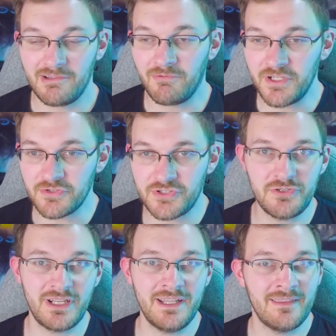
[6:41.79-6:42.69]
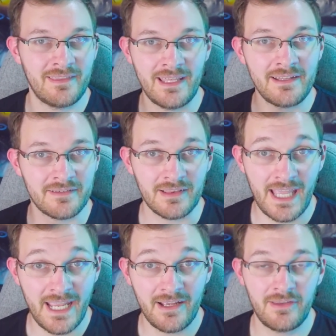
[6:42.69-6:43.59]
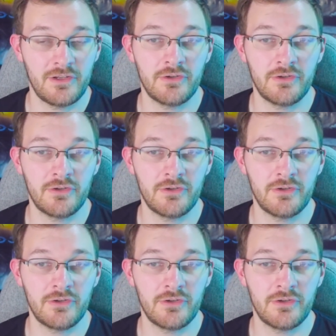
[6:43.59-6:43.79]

When you're shooting, things land,